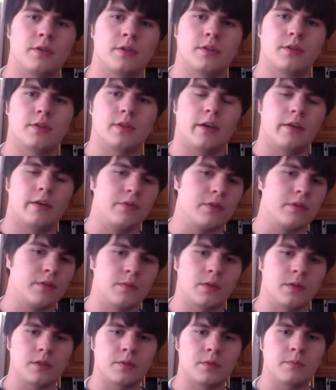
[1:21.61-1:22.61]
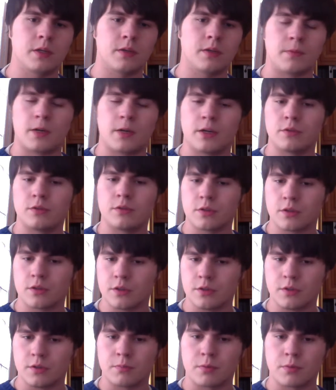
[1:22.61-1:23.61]
this live stream doesn't mean I'm not
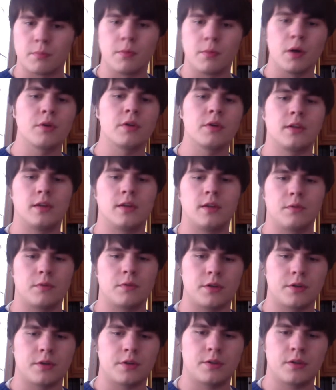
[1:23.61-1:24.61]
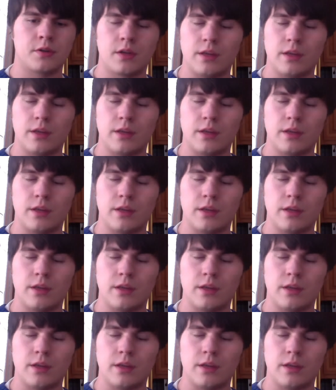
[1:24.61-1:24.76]
gonna promote it anywhere.